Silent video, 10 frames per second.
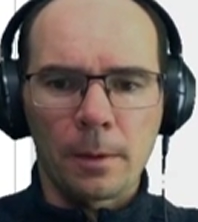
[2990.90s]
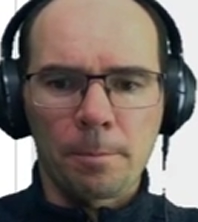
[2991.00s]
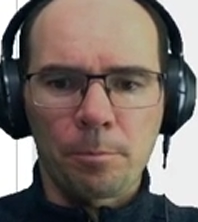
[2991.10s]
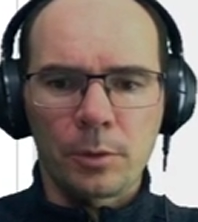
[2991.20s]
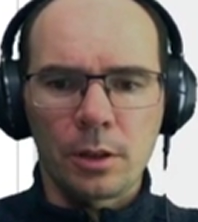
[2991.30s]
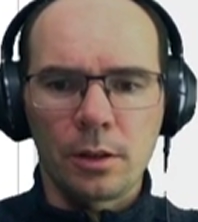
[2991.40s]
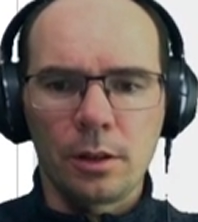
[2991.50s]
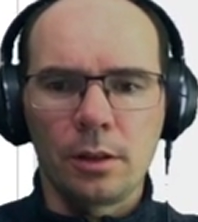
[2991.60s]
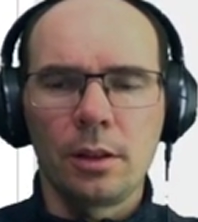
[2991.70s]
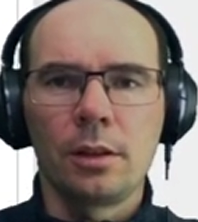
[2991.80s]
the
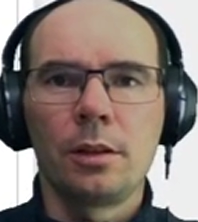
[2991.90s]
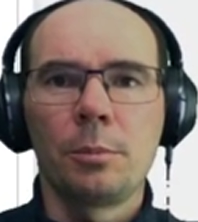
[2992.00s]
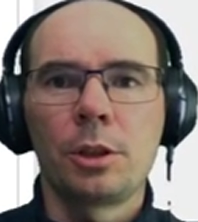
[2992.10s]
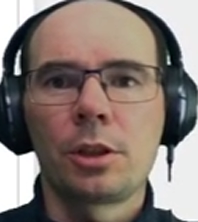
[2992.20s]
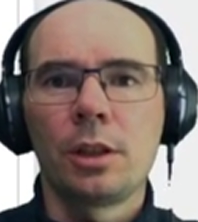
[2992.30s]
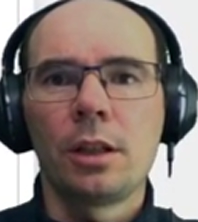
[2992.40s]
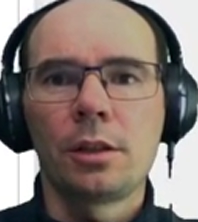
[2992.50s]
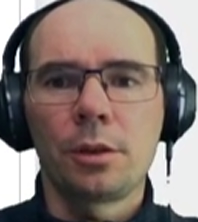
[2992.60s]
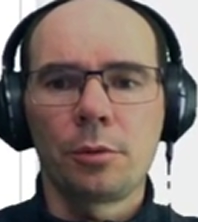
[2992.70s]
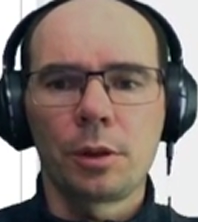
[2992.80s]
dimensionality
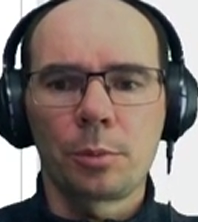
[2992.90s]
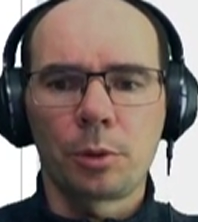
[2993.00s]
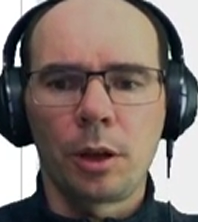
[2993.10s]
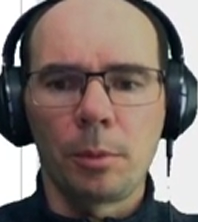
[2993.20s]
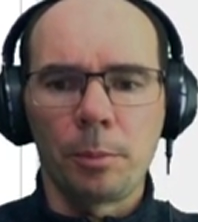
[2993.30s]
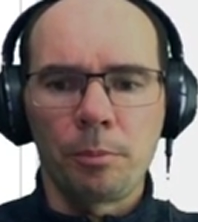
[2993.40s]
of this problem